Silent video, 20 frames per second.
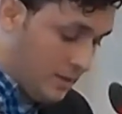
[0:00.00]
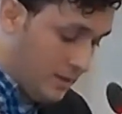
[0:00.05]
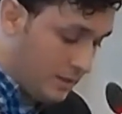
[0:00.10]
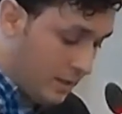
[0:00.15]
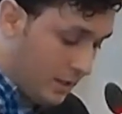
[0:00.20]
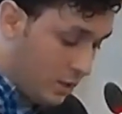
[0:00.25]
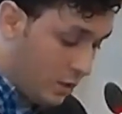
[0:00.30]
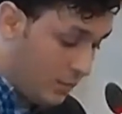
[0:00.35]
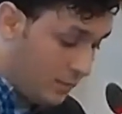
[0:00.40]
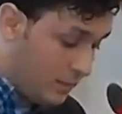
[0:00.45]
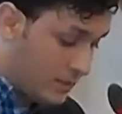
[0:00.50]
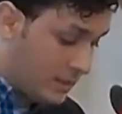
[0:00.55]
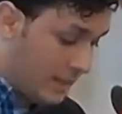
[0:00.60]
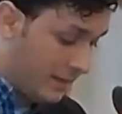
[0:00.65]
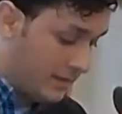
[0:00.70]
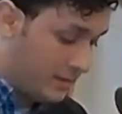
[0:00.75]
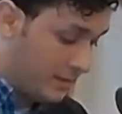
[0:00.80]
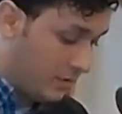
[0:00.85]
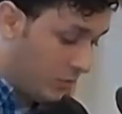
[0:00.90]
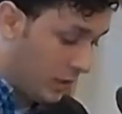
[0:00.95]
that could have been
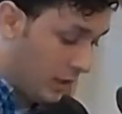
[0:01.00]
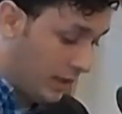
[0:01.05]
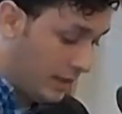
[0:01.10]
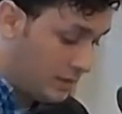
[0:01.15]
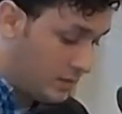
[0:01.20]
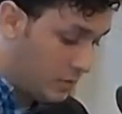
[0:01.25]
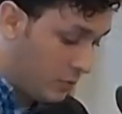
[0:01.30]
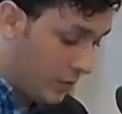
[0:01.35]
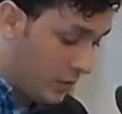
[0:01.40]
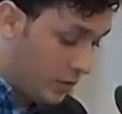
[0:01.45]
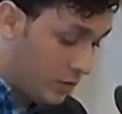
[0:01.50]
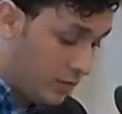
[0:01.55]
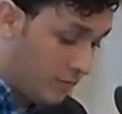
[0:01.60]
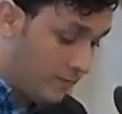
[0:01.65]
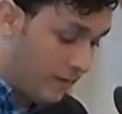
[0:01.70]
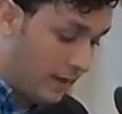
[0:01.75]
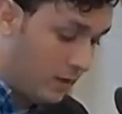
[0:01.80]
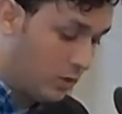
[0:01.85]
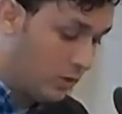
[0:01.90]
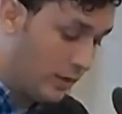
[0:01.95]
tested relates to whether the
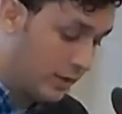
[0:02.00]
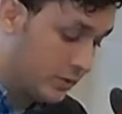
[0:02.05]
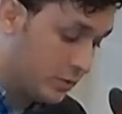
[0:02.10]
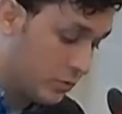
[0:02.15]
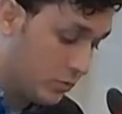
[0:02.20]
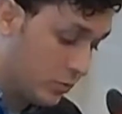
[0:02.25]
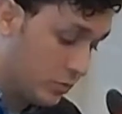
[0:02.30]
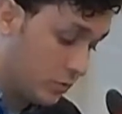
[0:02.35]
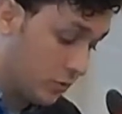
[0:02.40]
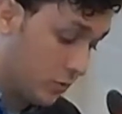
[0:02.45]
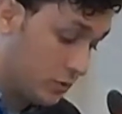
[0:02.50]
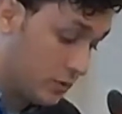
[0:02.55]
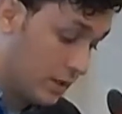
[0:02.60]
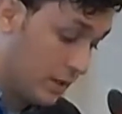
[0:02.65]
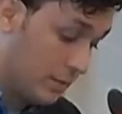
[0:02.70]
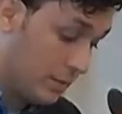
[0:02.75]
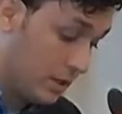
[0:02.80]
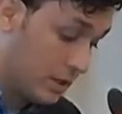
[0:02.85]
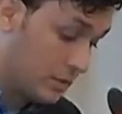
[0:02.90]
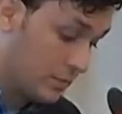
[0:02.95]
final election results can
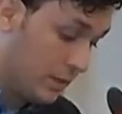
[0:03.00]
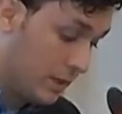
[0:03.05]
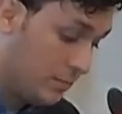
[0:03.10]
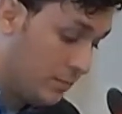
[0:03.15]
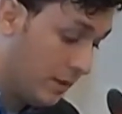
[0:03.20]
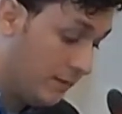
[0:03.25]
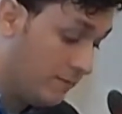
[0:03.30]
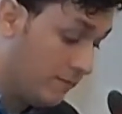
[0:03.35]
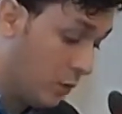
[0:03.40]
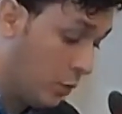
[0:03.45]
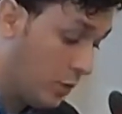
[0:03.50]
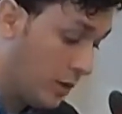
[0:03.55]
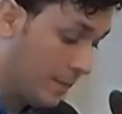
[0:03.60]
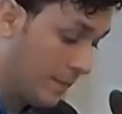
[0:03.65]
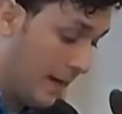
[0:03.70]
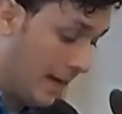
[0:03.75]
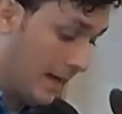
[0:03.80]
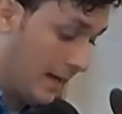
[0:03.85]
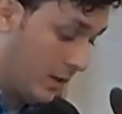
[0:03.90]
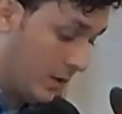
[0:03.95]
be explained by voting
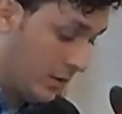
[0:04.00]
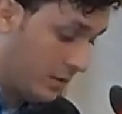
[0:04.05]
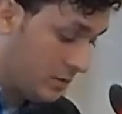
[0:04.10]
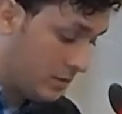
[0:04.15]
patterns that